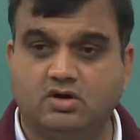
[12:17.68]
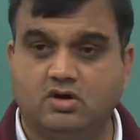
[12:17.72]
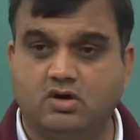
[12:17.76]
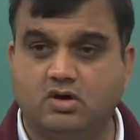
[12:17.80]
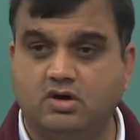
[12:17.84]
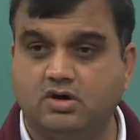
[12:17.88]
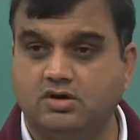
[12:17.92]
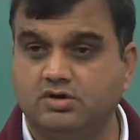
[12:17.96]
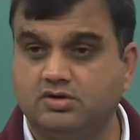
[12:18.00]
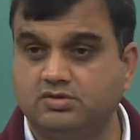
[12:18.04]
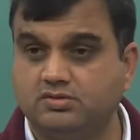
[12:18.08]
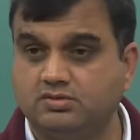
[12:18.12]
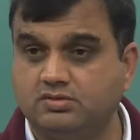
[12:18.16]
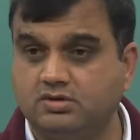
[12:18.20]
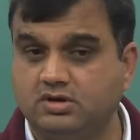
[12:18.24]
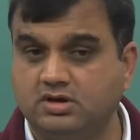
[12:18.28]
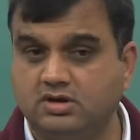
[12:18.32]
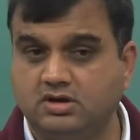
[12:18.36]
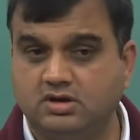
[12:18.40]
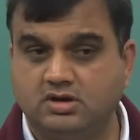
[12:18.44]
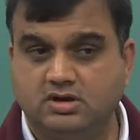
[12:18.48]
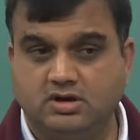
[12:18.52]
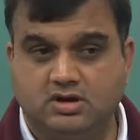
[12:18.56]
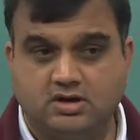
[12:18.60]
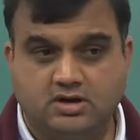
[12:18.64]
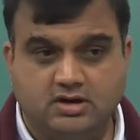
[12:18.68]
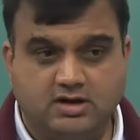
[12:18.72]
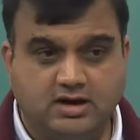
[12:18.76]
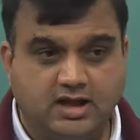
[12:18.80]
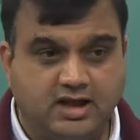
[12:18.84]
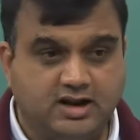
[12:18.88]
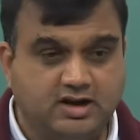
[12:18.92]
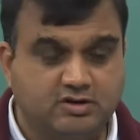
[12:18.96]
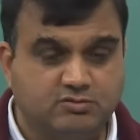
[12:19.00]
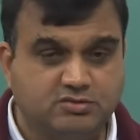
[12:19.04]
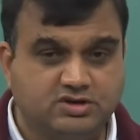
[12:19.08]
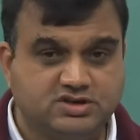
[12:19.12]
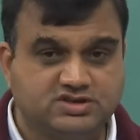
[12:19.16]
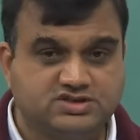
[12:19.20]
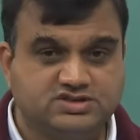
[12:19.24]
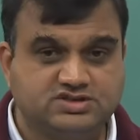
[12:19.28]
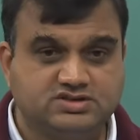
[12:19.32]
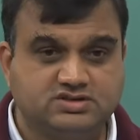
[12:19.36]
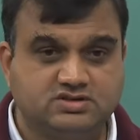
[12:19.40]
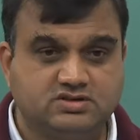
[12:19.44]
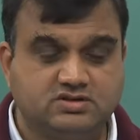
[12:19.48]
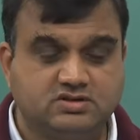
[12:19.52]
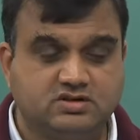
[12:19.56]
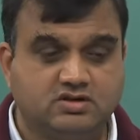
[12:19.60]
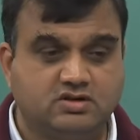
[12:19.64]
or do
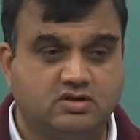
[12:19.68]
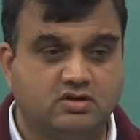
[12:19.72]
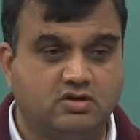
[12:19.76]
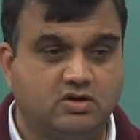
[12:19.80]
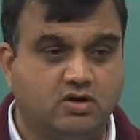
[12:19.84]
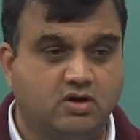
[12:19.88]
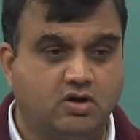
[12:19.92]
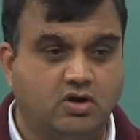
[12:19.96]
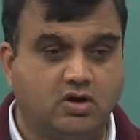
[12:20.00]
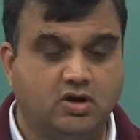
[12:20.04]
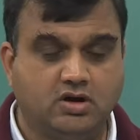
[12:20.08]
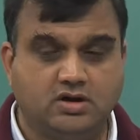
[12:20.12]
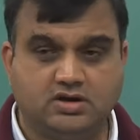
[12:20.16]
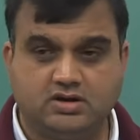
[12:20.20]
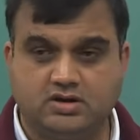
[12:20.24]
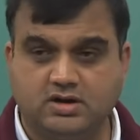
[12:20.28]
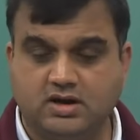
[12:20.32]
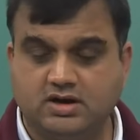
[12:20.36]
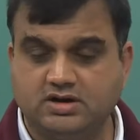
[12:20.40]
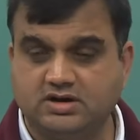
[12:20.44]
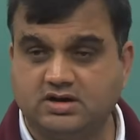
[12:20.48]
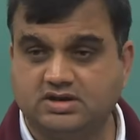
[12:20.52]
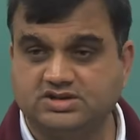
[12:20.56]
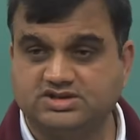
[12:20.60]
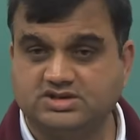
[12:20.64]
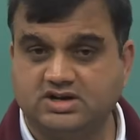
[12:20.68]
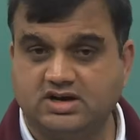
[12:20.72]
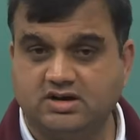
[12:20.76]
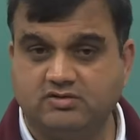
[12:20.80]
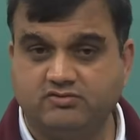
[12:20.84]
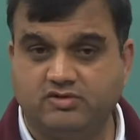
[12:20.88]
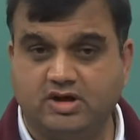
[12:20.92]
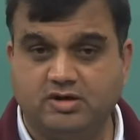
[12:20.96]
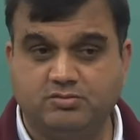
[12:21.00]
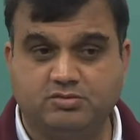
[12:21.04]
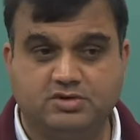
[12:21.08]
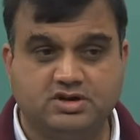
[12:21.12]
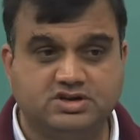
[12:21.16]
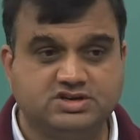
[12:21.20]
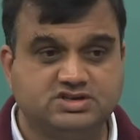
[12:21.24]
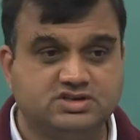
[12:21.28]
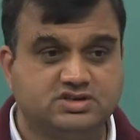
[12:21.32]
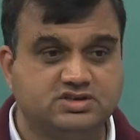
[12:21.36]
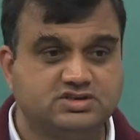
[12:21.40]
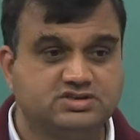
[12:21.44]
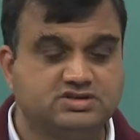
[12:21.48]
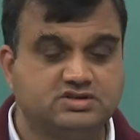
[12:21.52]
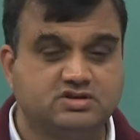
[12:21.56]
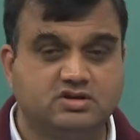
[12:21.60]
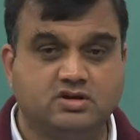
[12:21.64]
dynamics, or understand
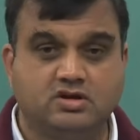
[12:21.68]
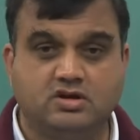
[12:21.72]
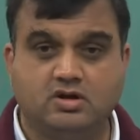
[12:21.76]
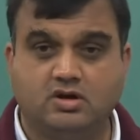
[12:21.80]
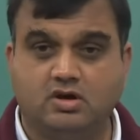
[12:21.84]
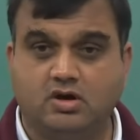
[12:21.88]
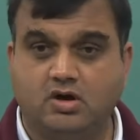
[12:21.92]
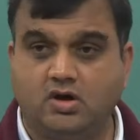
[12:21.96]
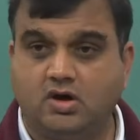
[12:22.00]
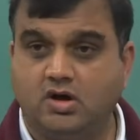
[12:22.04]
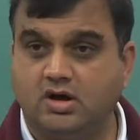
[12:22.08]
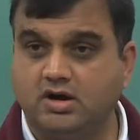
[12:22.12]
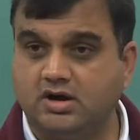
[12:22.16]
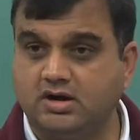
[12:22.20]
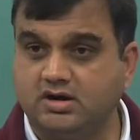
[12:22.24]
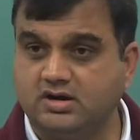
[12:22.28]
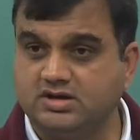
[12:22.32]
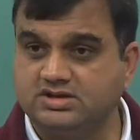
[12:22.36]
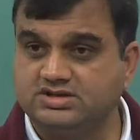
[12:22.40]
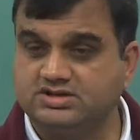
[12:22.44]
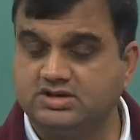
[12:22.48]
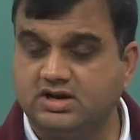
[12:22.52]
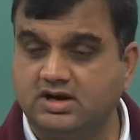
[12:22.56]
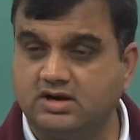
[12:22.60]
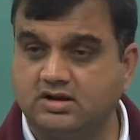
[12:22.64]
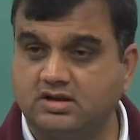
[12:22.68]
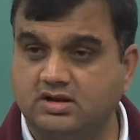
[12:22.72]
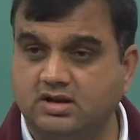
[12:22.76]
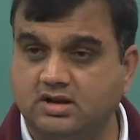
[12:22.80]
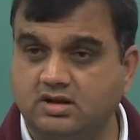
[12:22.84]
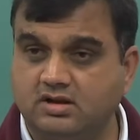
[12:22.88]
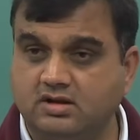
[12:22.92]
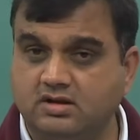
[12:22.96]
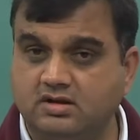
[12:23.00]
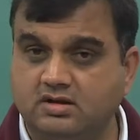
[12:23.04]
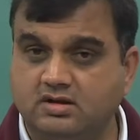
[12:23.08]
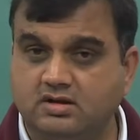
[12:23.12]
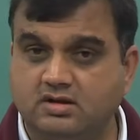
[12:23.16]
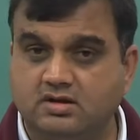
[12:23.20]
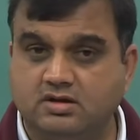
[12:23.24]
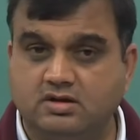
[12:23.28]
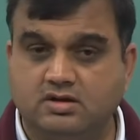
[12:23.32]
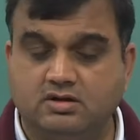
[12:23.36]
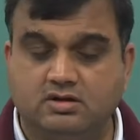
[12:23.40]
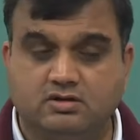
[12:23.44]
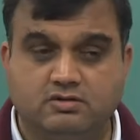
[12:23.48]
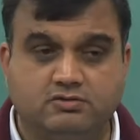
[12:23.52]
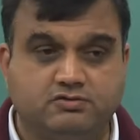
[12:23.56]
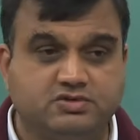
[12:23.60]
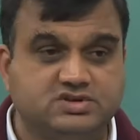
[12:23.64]
vibrations, or understand the
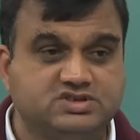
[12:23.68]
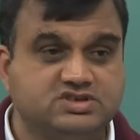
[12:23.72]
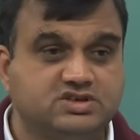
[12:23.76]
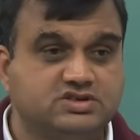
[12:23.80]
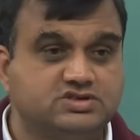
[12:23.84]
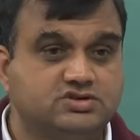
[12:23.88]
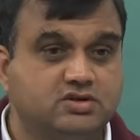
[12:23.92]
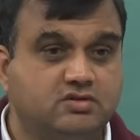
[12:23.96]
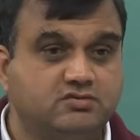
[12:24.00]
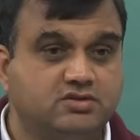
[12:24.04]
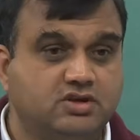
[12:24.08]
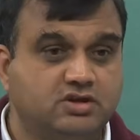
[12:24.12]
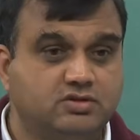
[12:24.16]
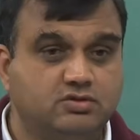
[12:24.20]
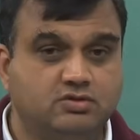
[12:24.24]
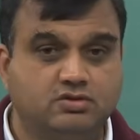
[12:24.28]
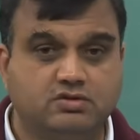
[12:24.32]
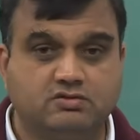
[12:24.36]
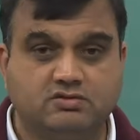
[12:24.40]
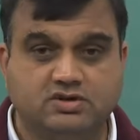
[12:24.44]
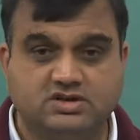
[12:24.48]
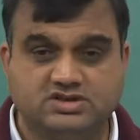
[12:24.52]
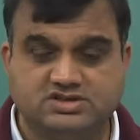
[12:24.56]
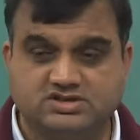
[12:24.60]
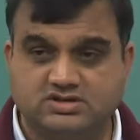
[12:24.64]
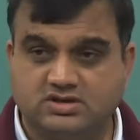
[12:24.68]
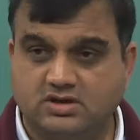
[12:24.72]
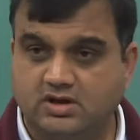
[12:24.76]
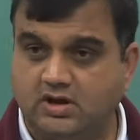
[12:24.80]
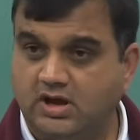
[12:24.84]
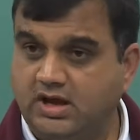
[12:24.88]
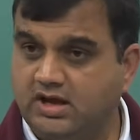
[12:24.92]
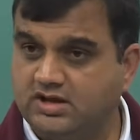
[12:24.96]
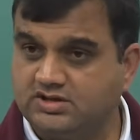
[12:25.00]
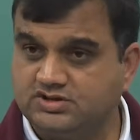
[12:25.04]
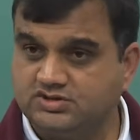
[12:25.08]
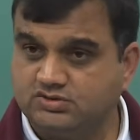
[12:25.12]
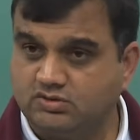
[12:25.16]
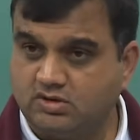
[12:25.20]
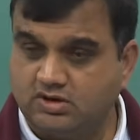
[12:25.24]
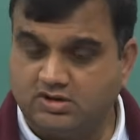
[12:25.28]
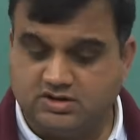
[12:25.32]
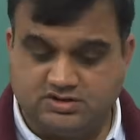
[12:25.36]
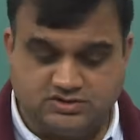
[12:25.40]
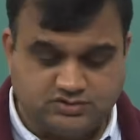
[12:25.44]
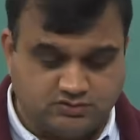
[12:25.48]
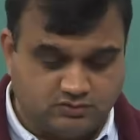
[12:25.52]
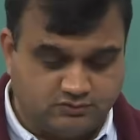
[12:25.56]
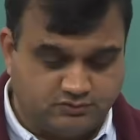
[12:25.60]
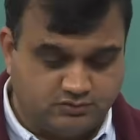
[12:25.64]
physics of the universe, and so on
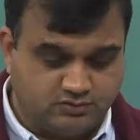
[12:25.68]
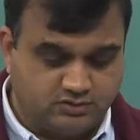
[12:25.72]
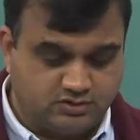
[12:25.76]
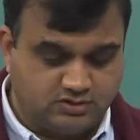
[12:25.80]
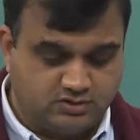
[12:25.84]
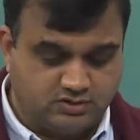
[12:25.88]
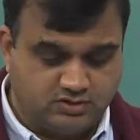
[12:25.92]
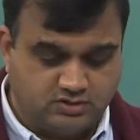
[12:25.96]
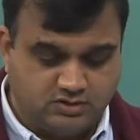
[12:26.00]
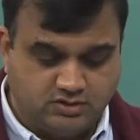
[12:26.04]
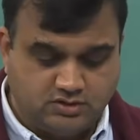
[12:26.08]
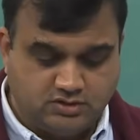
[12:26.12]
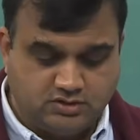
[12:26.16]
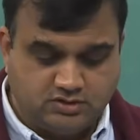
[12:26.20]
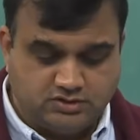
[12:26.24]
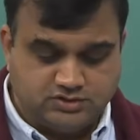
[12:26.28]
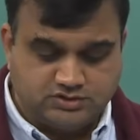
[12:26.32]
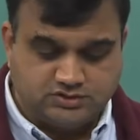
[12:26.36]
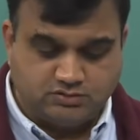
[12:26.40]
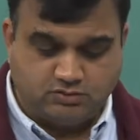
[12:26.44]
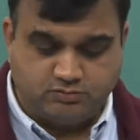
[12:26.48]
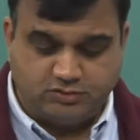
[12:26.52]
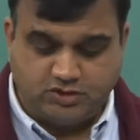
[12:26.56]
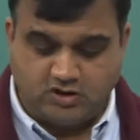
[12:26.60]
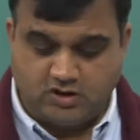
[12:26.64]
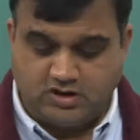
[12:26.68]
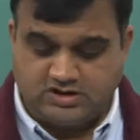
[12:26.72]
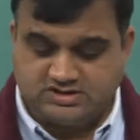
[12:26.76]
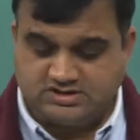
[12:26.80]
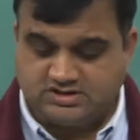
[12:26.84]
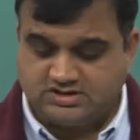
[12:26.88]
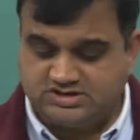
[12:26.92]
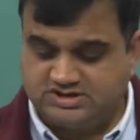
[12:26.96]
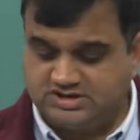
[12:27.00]
and so forth. So, because it